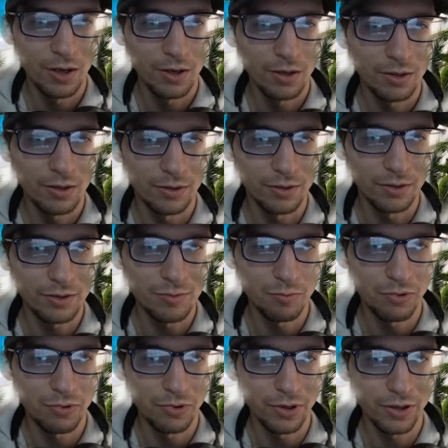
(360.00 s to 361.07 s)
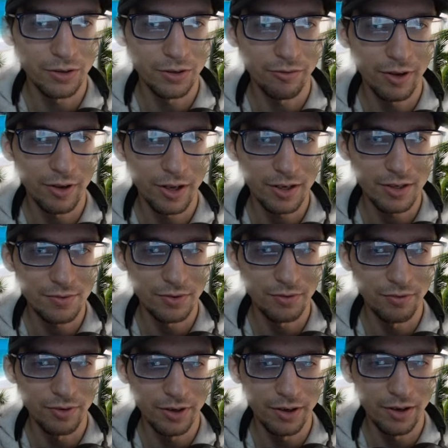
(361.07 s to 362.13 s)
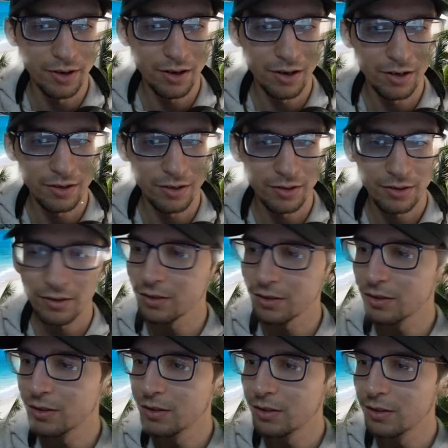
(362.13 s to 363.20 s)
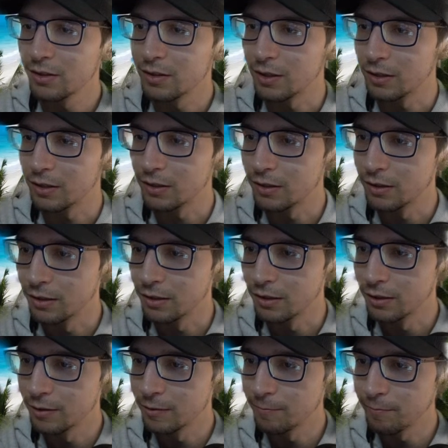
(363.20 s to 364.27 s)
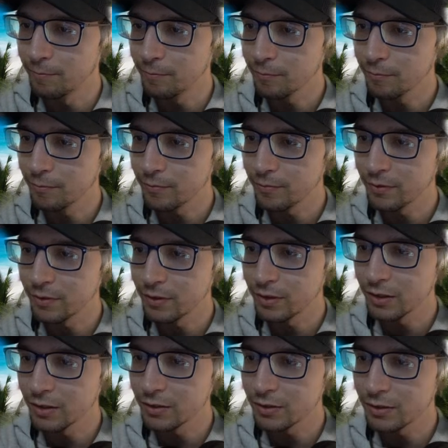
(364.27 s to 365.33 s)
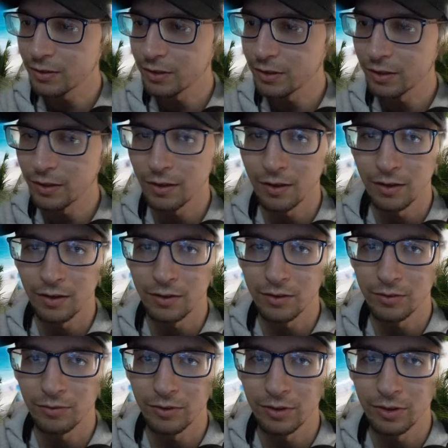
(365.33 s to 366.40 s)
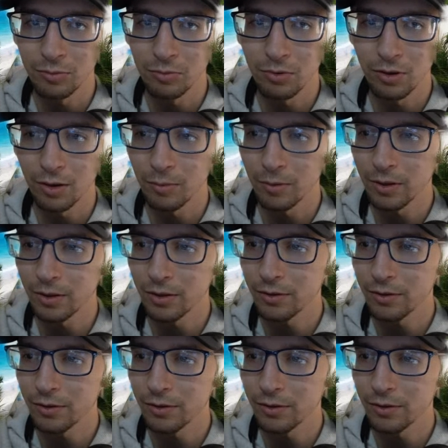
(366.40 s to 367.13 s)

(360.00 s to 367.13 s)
That's some pretty good effects for VR. Let's see. How do we have properties?